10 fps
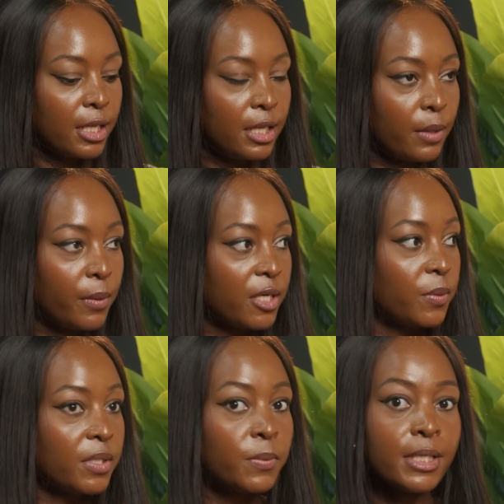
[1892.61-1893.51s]
the what,
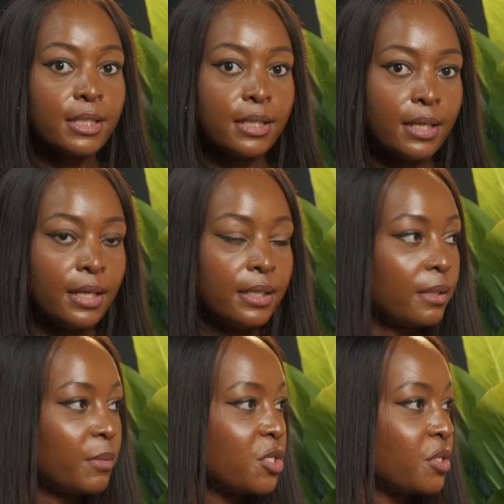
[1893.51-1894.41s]
what, what under
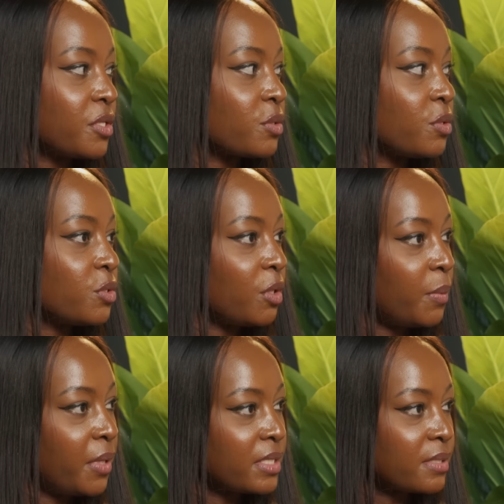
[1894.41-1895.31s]
the mattress. Go to your
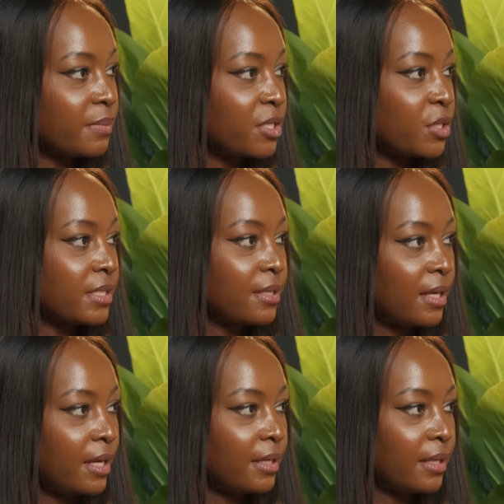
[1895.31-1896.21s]
parents' yeah. mattress
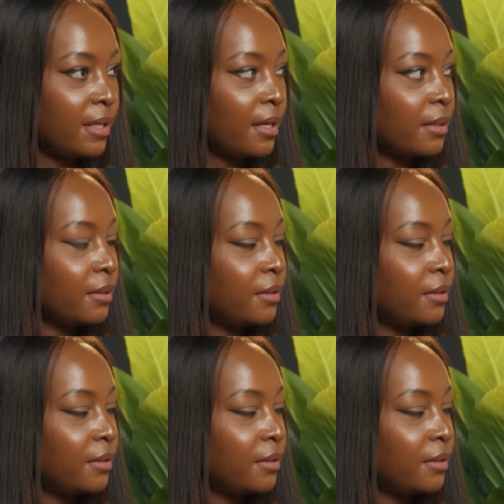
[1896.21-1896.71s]
under there,